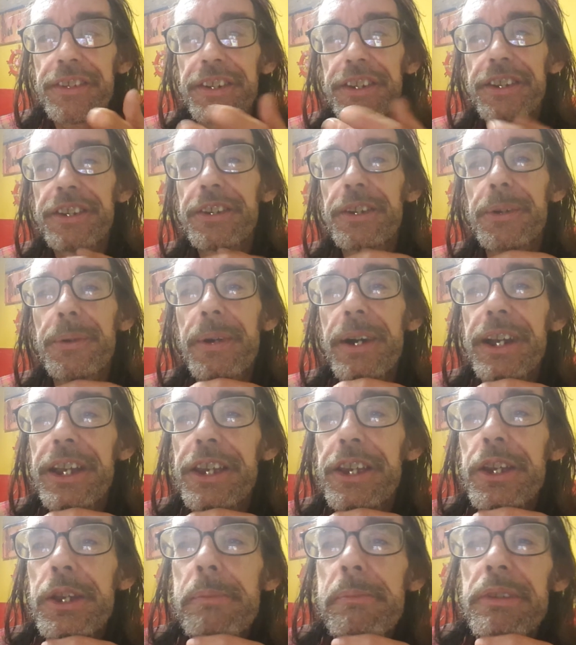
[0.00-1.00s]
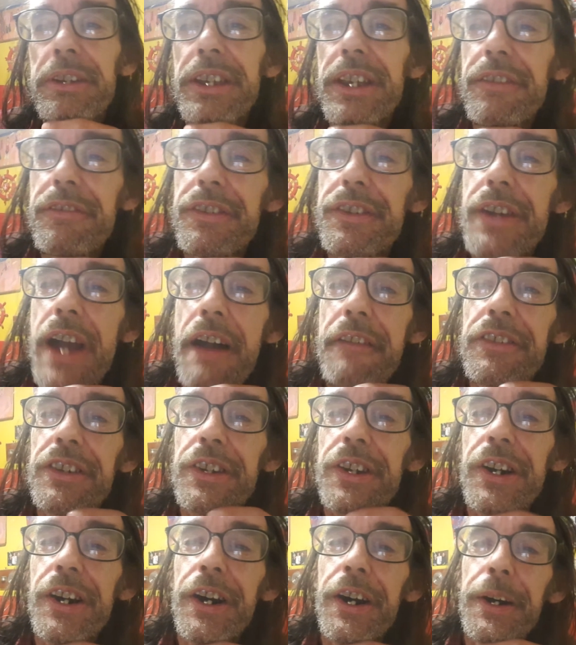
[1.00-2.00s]
You're not quite human if you haven't
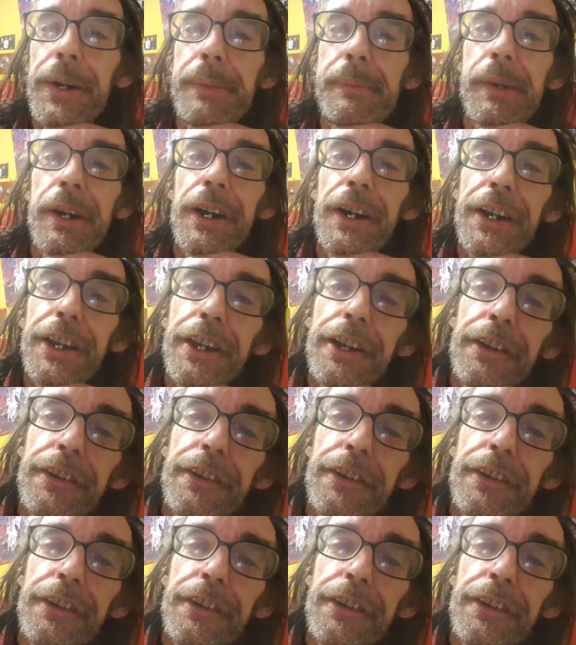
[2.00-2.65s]
got a home, are you?